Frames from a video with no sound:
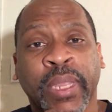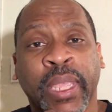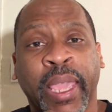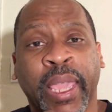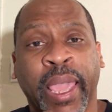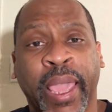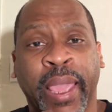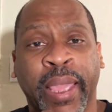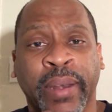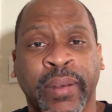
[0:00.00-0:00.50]

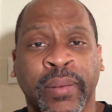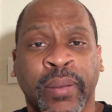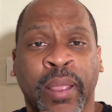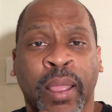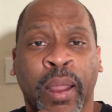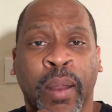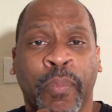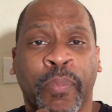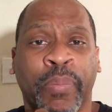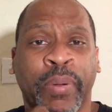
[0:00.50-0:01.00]
And
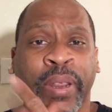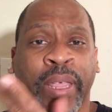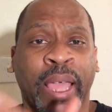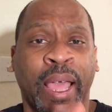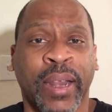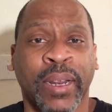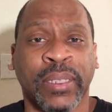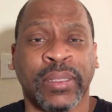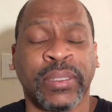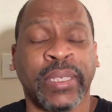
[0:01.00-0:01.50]

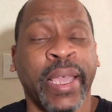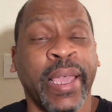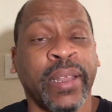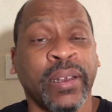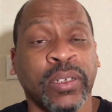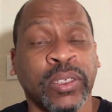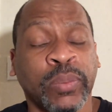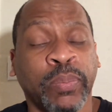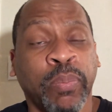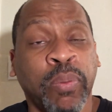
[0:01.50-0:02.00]
Breonna
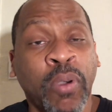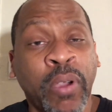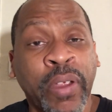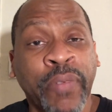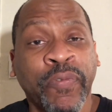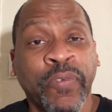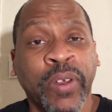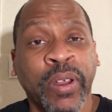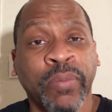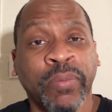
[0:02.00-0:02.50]
Taylor's
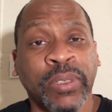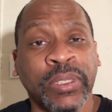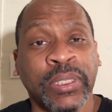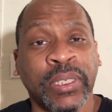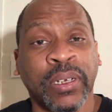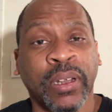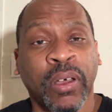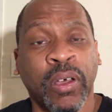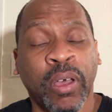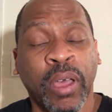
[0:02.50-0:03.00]
boyfriend was in
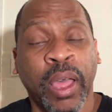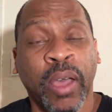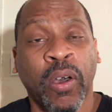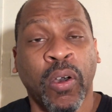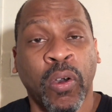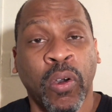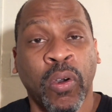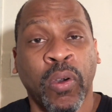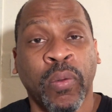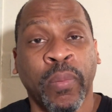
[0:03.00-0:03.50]
the
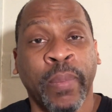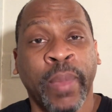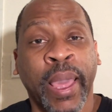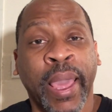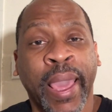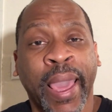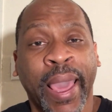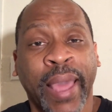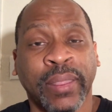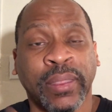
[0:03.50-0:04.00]
home
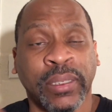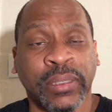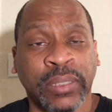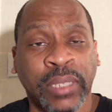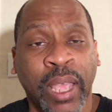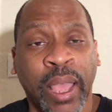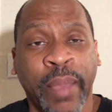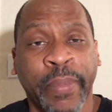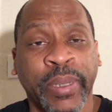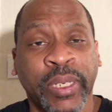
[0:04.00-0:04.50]
at the
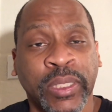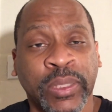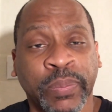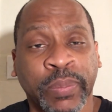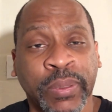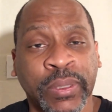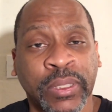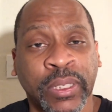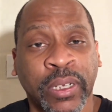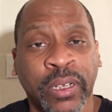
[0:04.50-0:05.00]
time of this
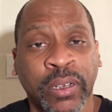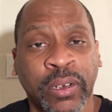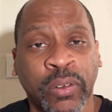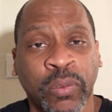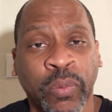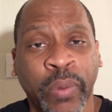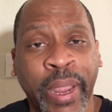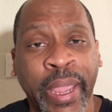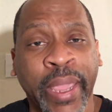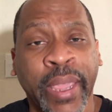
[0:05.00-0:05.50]
particular
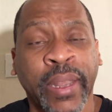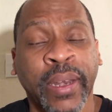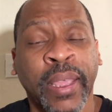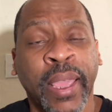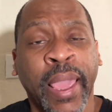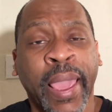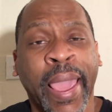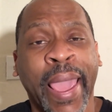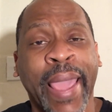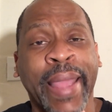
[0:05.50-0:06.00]
raid.
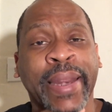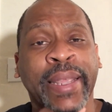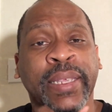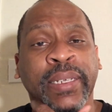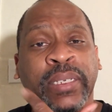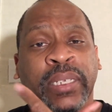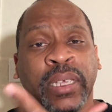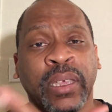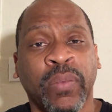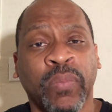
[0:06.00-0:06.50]
And he
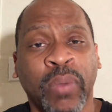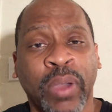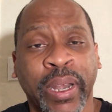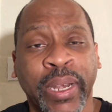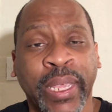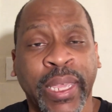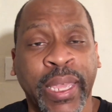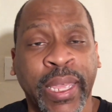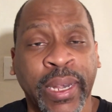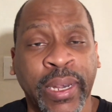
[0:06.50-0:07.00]
did what
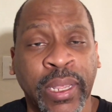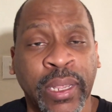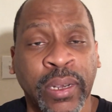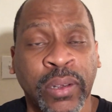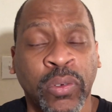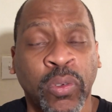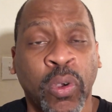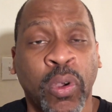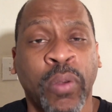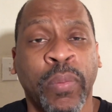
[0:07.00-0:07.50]
any
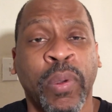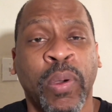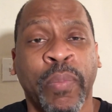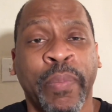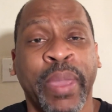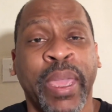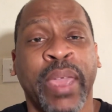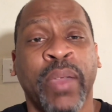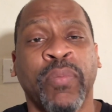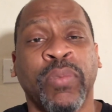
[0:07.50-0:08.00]
normal
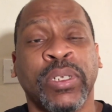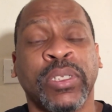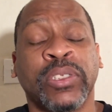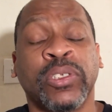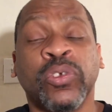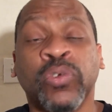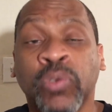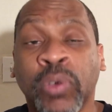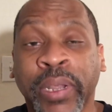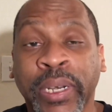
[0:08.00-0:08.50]
man would
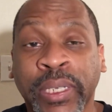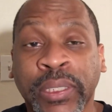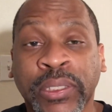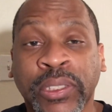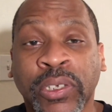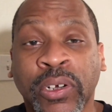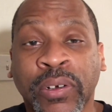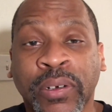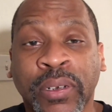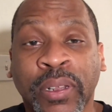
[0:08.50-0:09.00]
do
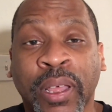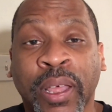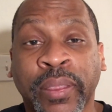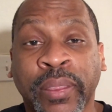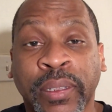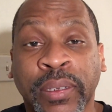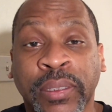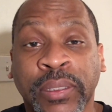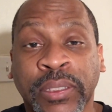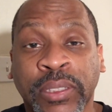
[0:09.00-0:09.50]
under
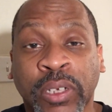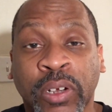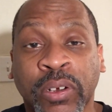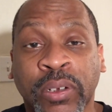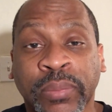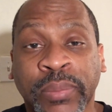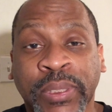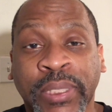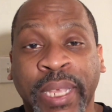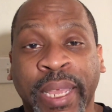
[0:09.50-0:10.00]
the
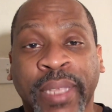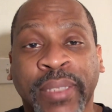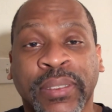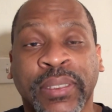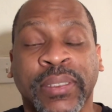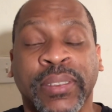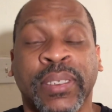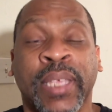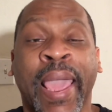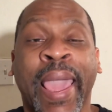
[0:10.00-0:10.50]

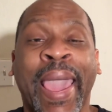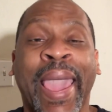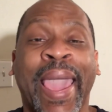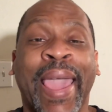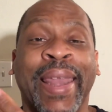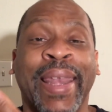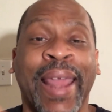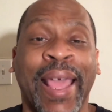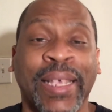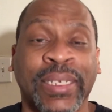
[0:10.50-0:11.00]
circumstances,
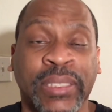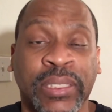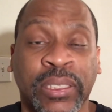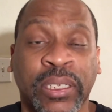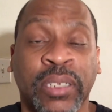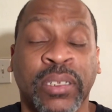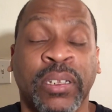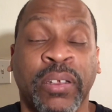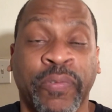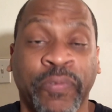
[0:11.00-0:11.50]
and that's to
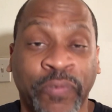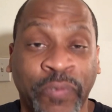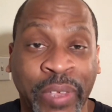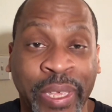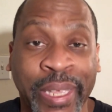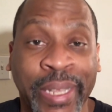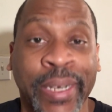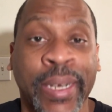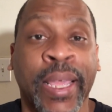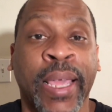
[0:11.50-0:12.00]

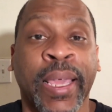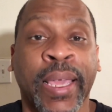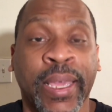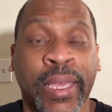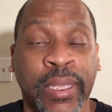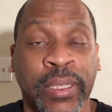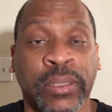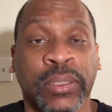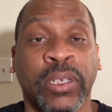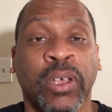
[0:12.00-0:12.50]
defend
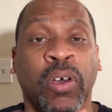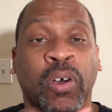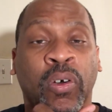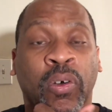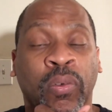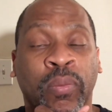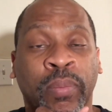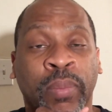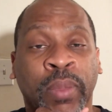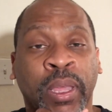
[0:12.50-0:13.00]
his
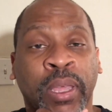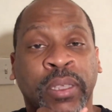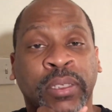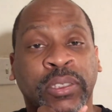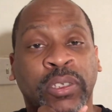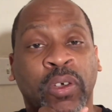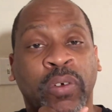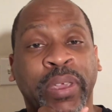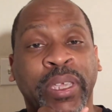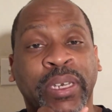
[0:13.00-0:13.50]
home.
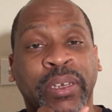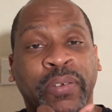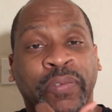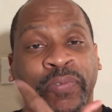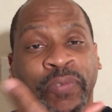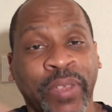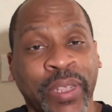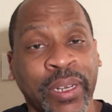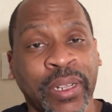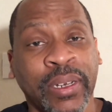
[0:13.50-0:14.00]
So he
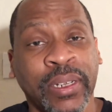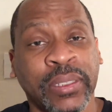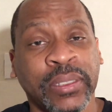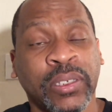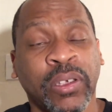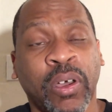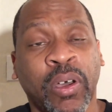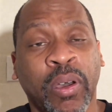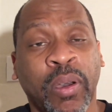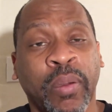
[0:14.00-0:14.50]
defended his
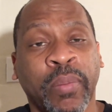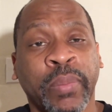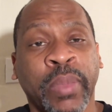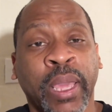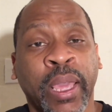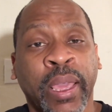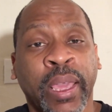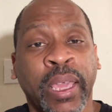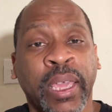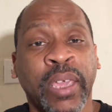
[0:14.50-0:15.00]
home.
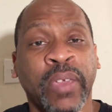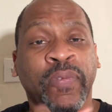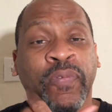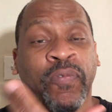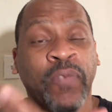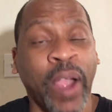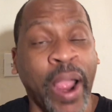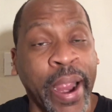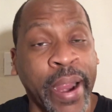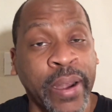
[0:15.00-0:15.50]
He
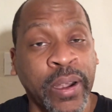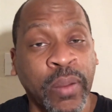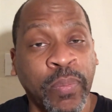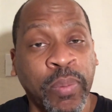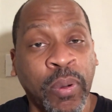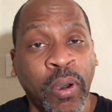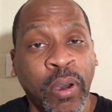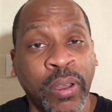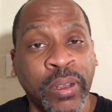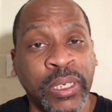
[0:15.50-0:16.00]
fired
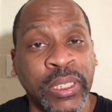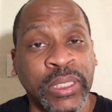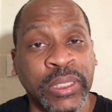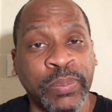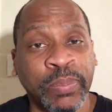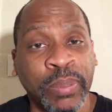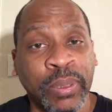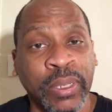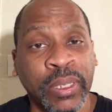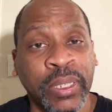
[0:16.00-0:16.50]
upon these
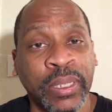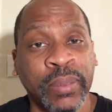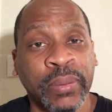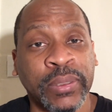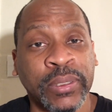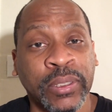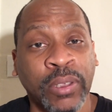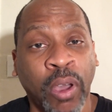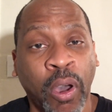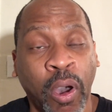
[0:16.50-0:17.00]

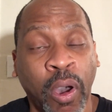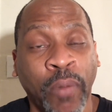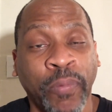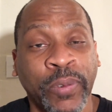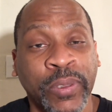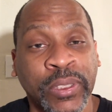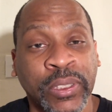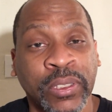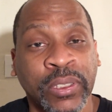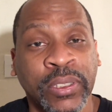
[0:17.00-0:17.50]
police
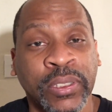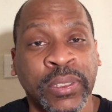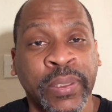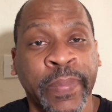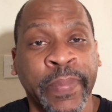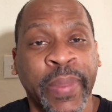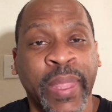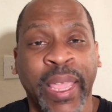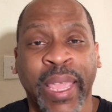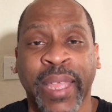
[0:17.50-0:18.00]
officers,
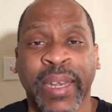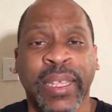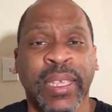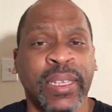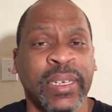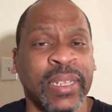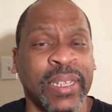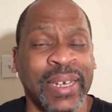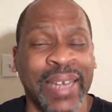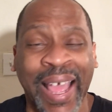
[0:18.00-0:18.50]
and he
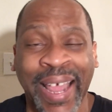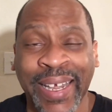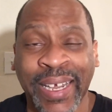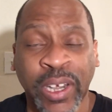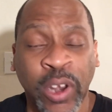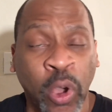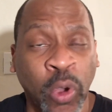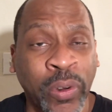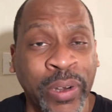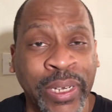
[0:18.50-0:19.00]
did not
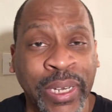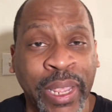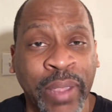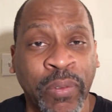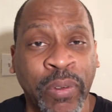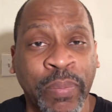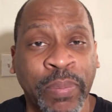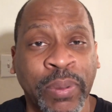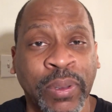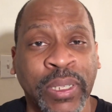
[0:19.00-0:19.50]
know that they
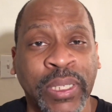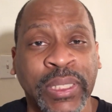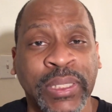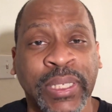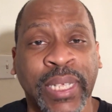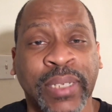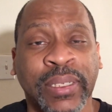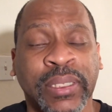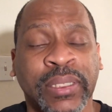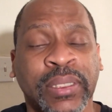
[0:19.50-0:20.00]
were police
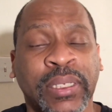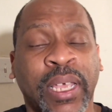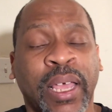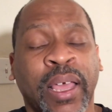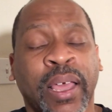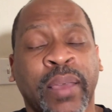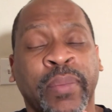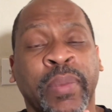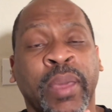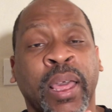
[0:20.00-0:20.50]
at the
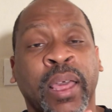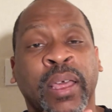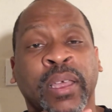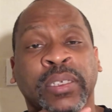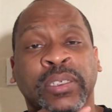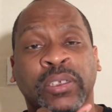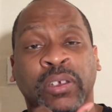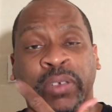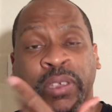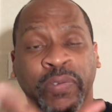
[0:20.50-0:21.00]
time.
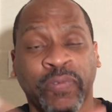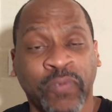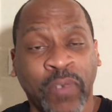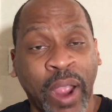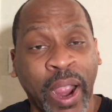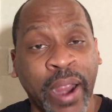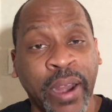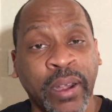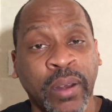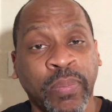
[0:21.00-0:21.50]
So he
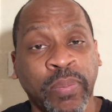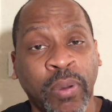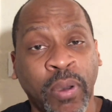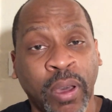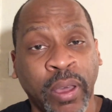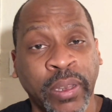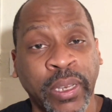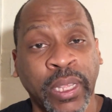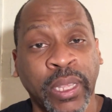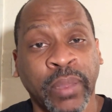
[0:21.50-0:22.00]
fired
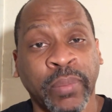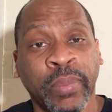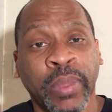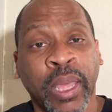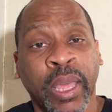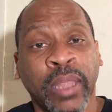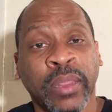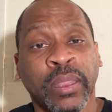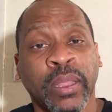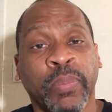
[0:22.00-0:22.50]
upon them.
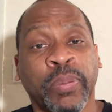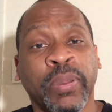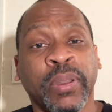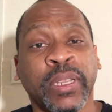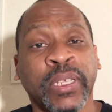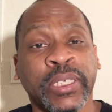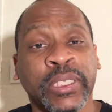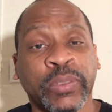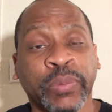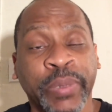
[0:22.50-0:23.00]
The
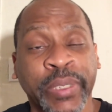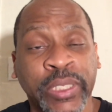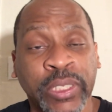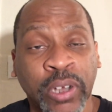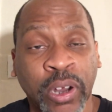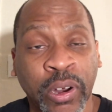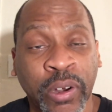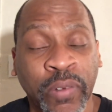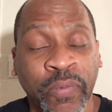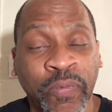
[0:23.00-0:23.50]
police
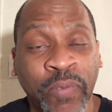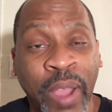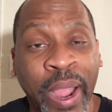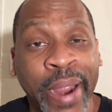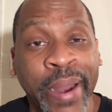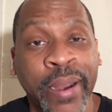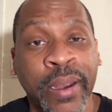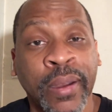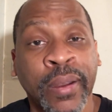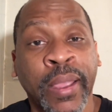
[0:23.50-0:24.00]
returned
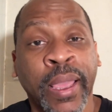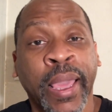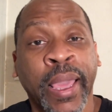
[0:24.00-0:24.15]
fire,